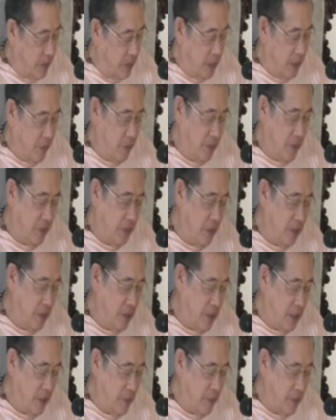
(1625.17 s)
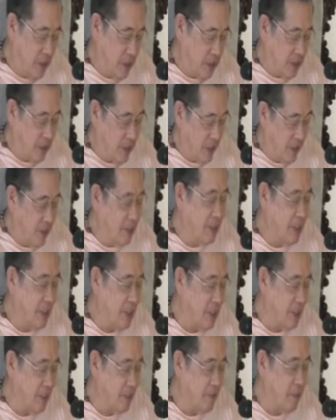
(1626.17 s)
even the demons, at
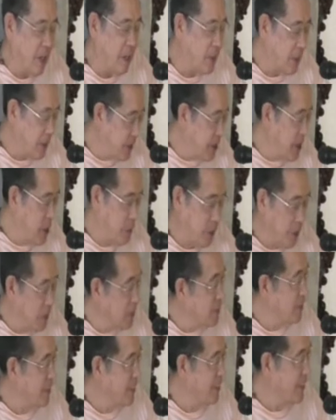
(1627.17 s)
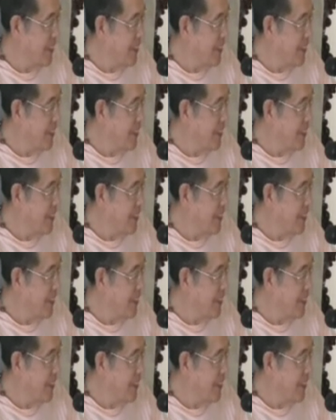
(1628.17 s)
least the Vedic demons,